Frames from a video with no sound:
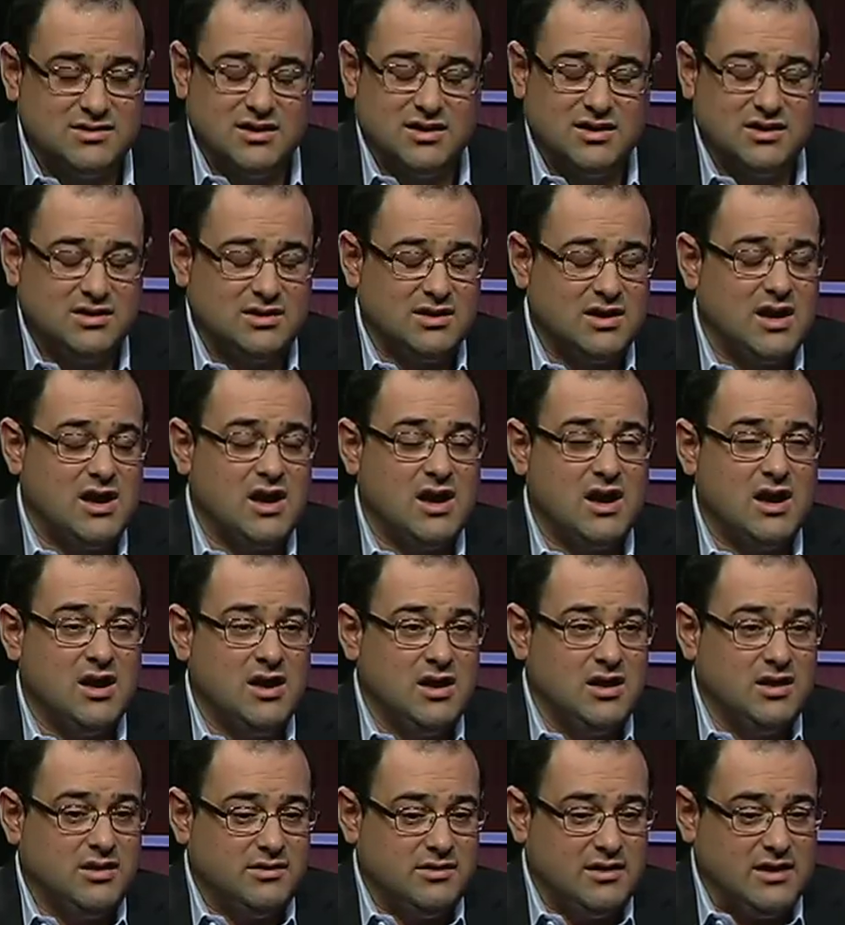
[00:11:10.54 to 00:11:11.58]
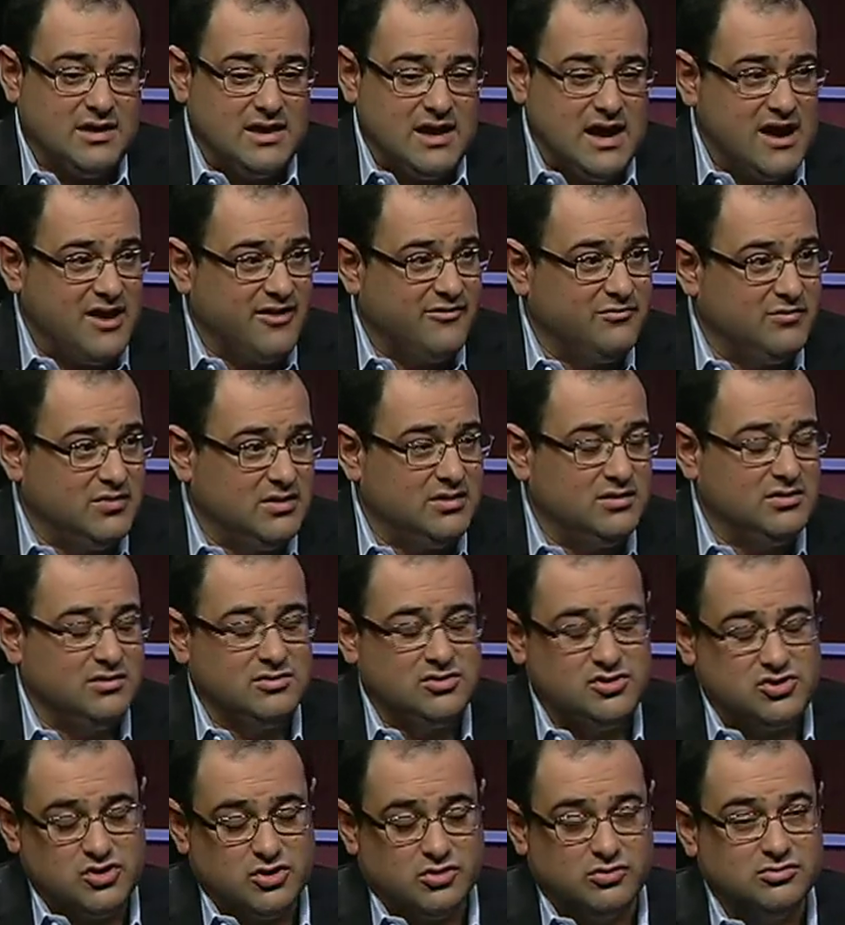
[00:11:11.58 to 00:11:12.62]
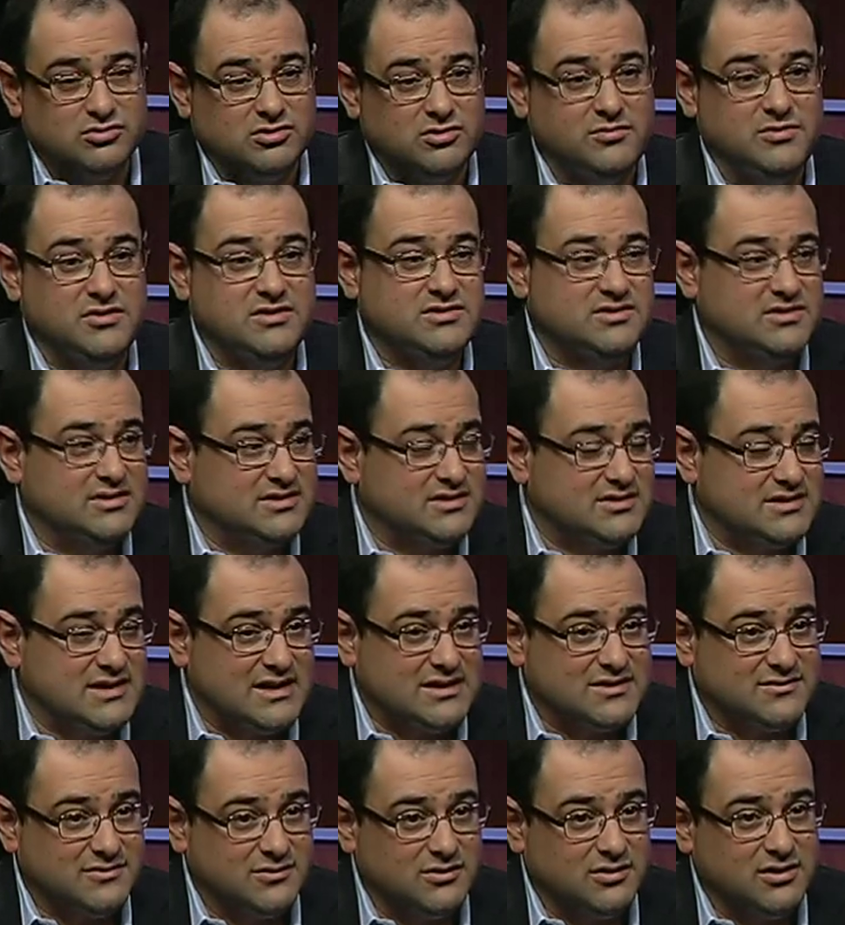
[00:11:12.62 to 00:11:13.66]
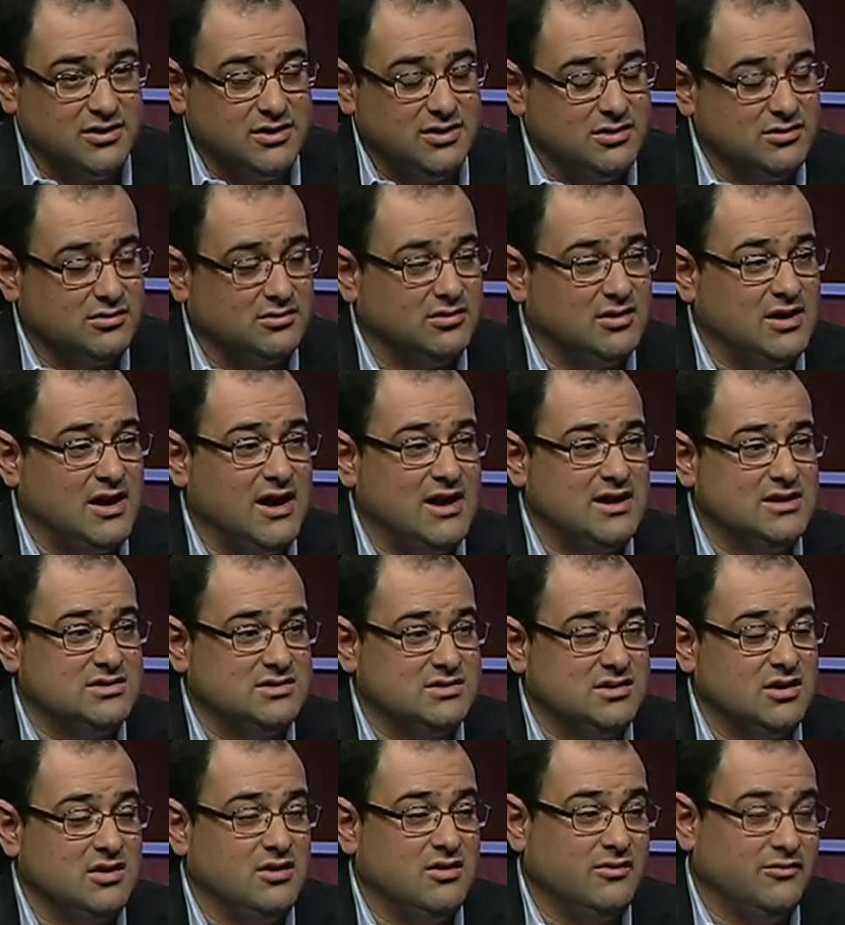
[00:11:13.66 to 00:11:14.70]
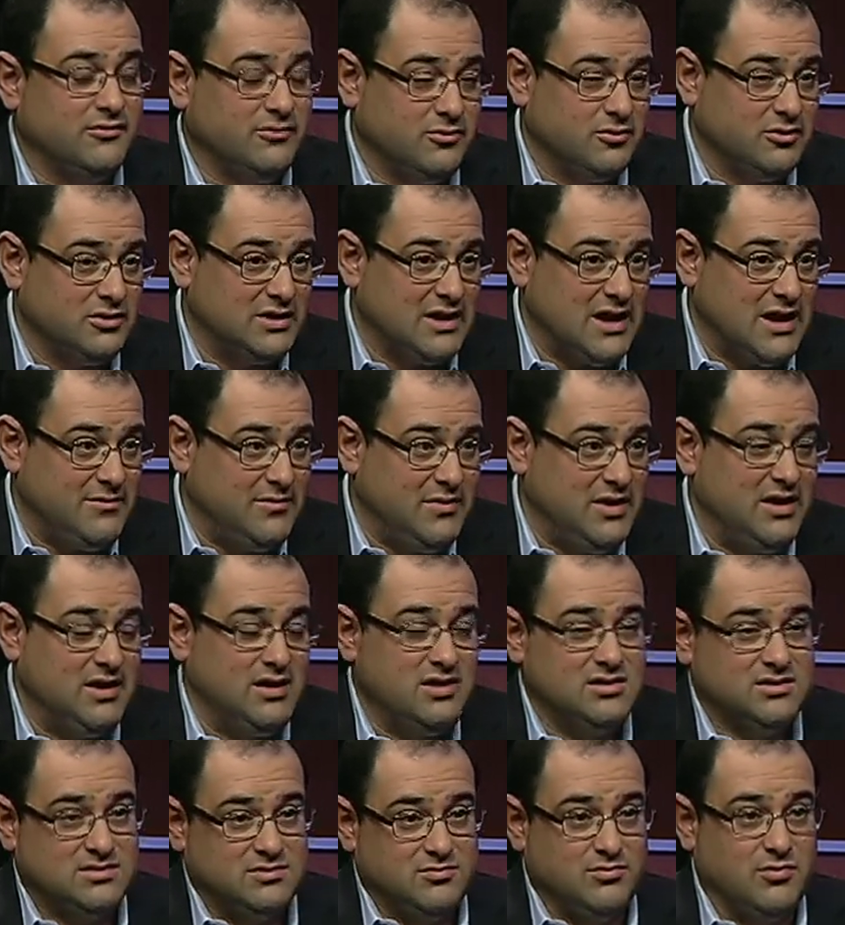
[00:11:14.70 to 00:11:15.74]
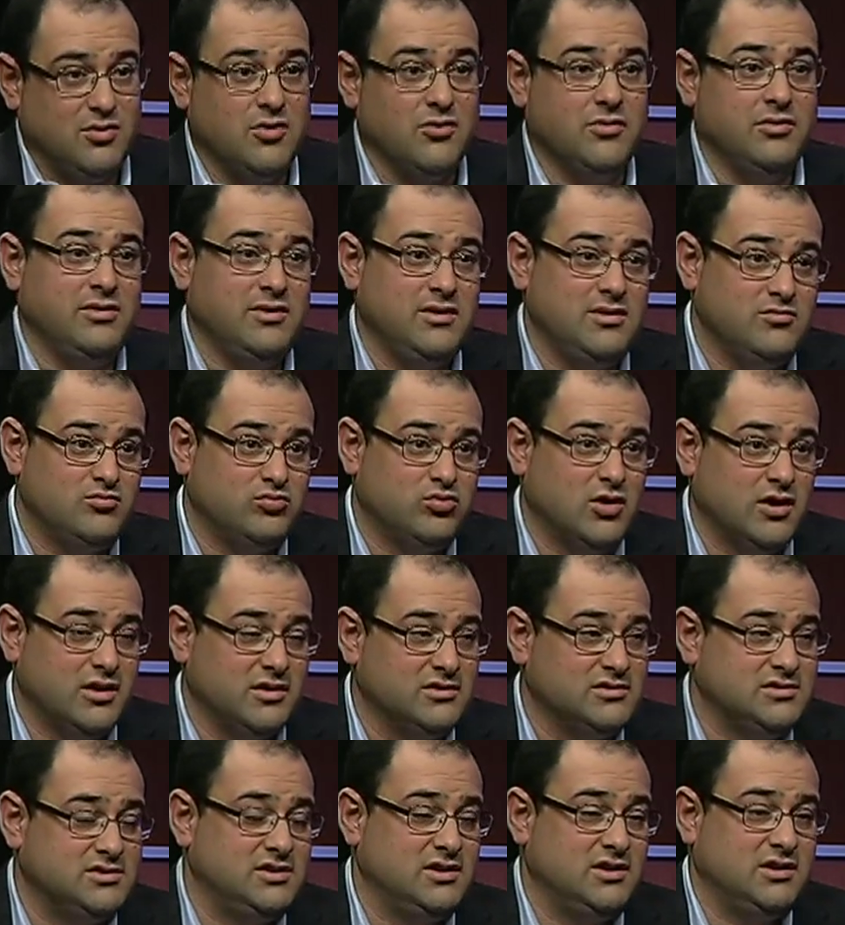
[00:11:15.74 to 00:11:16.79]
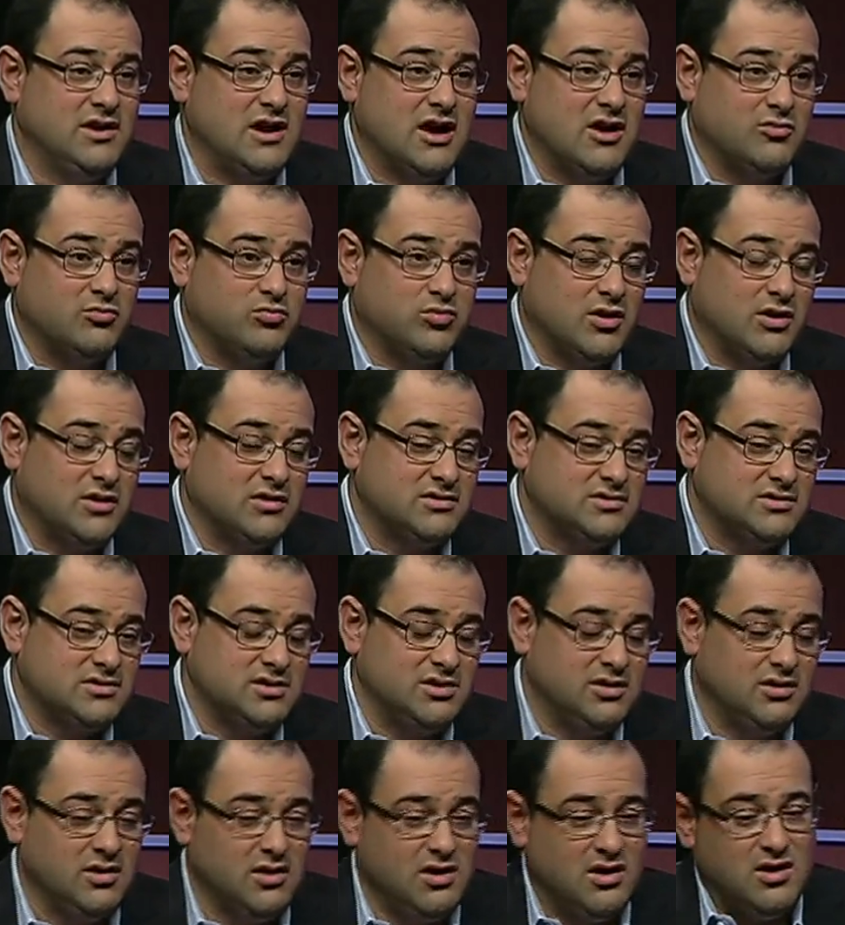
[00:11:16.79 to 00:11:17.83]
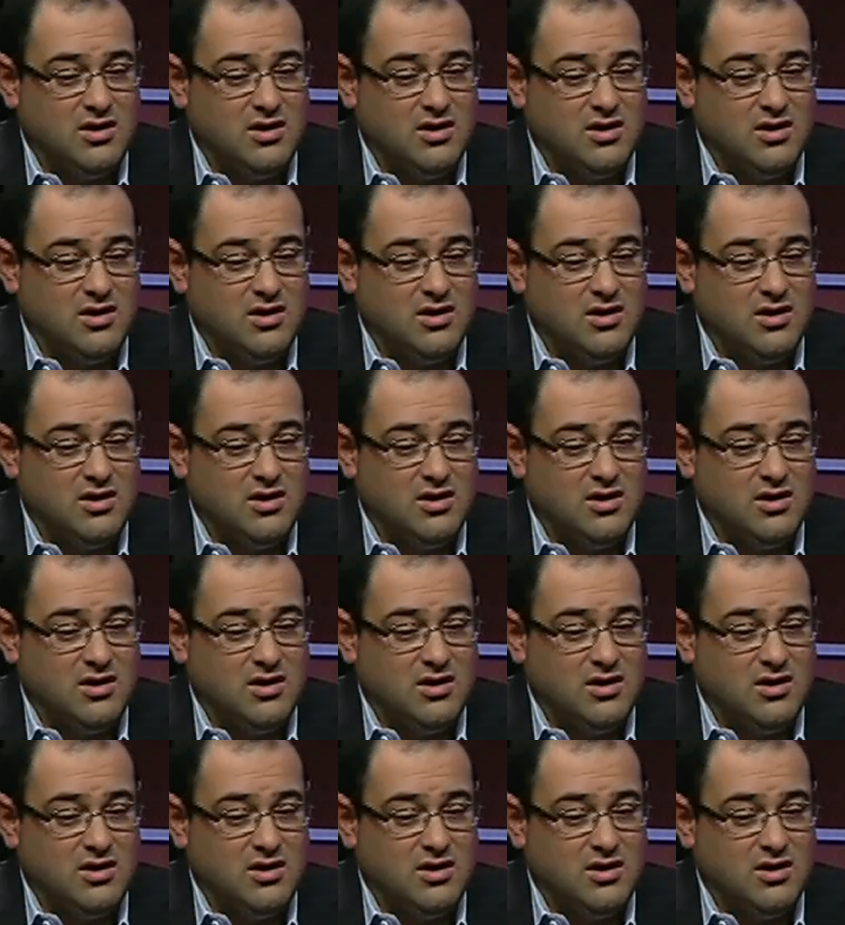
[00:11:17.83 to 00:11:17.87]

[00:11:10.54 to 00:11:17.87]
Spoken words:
that have been shown to be successfully utilized for diabetes, both in pregnancy and out of pregnancy.